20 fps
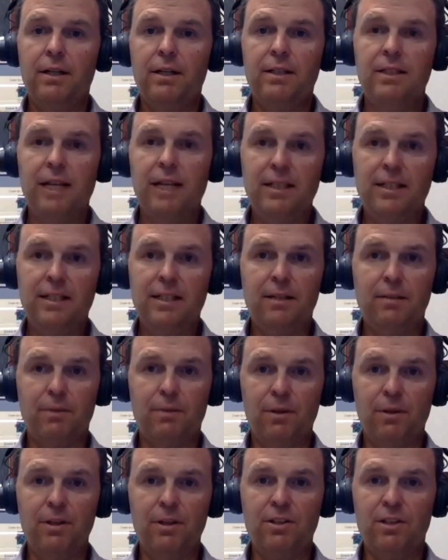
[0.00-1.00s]
Testing
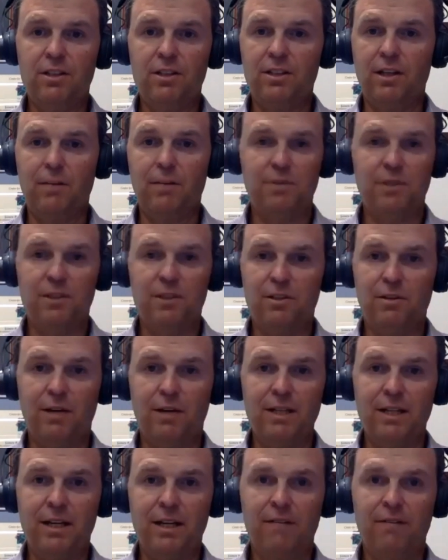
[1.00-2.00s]
really just helps us
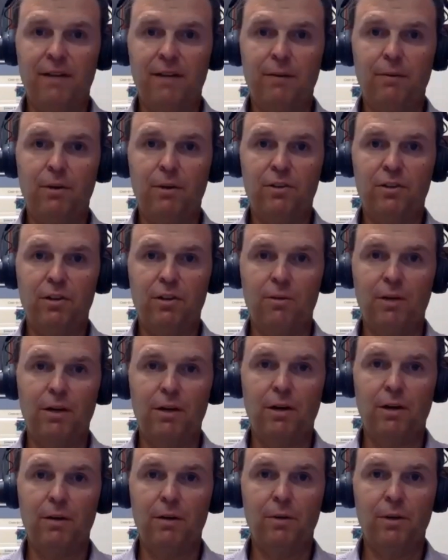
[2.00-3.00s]
to identify what's
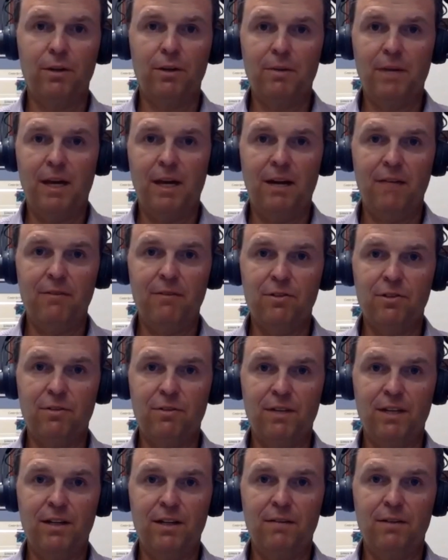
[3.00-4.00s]
going on, what the behaviors
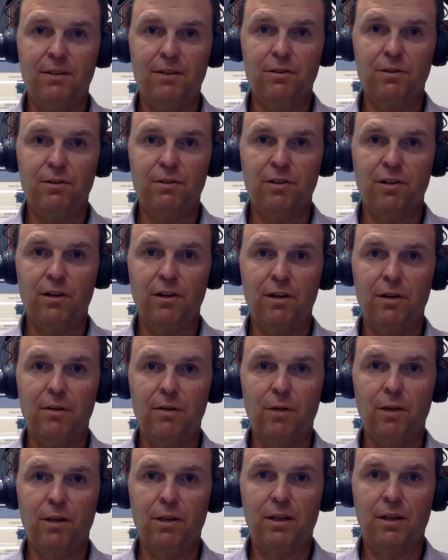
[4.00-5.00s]
of the individuals are,
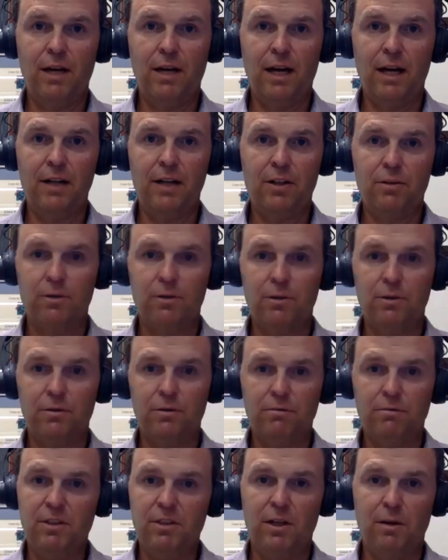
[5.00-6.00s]
and what the
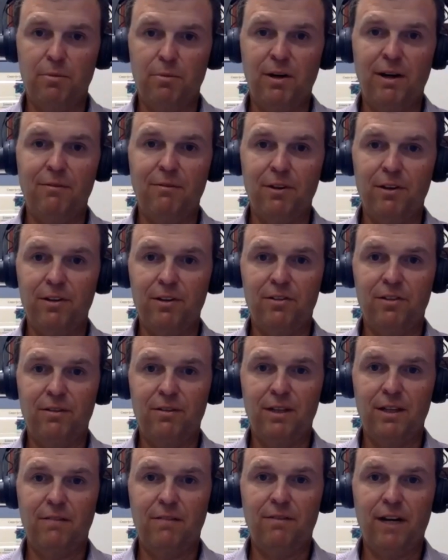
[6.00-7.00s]
actual you know prevalence
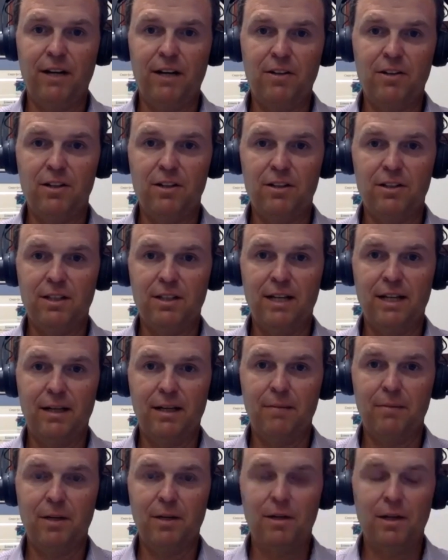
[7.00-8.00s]
of the infection is in that
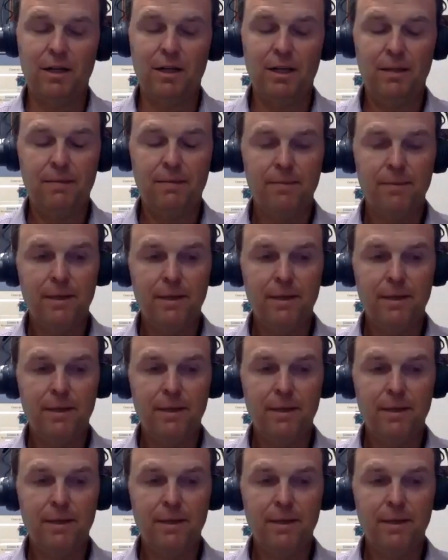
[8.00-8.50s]
community.